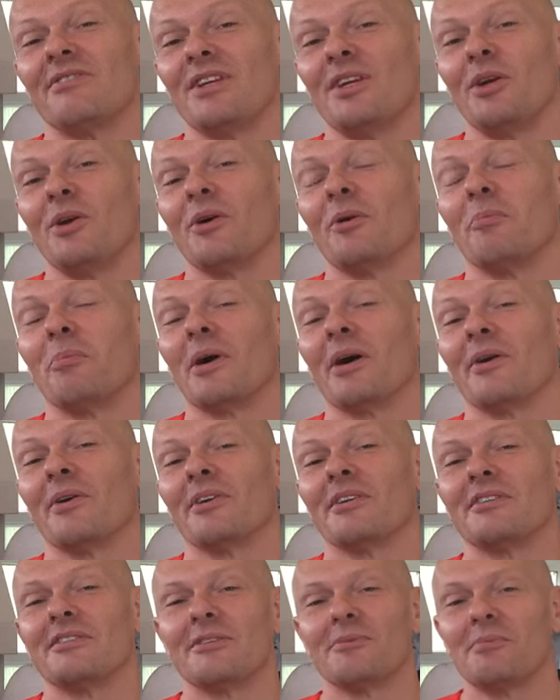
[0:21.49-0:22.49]
video about
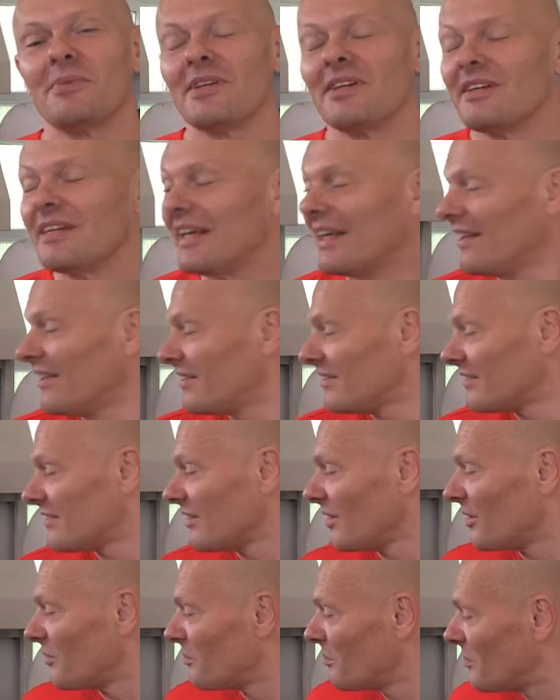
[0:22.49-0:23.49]
a simple lathe
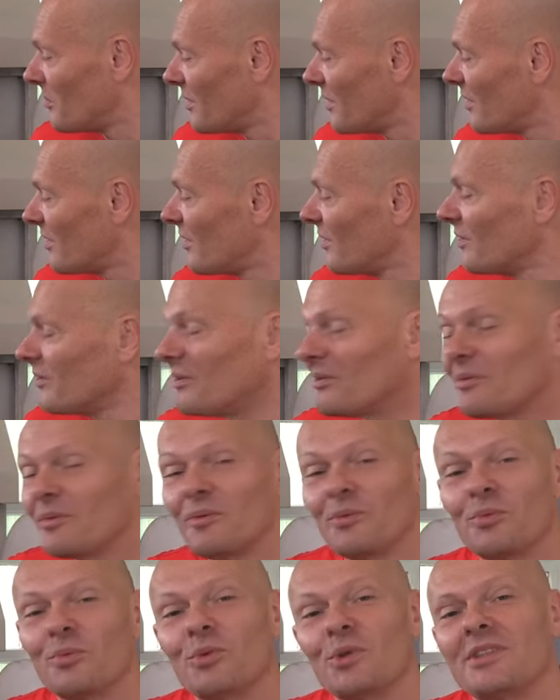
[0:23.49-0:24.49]
stop
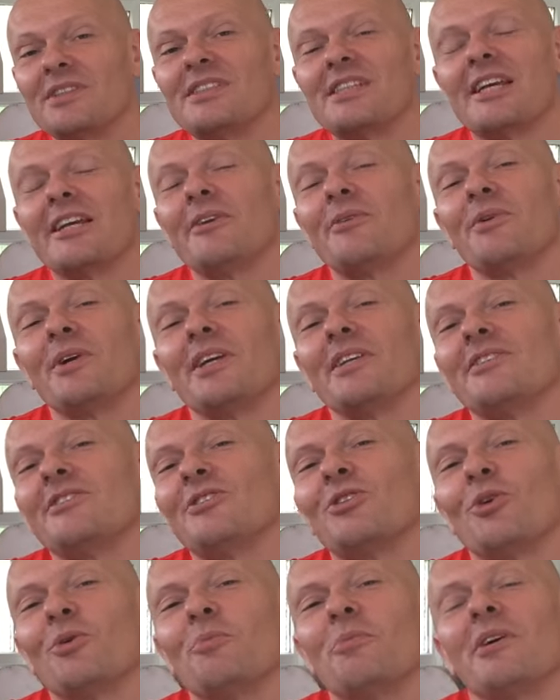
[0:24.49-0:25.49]
would generate
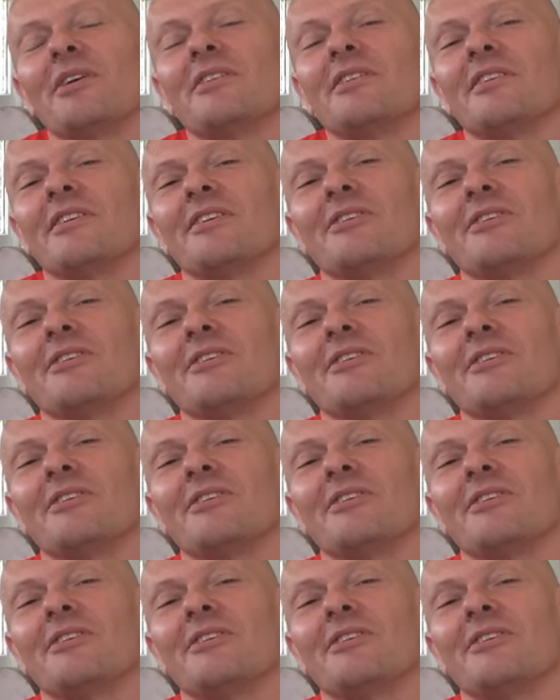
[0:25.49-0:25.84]
so much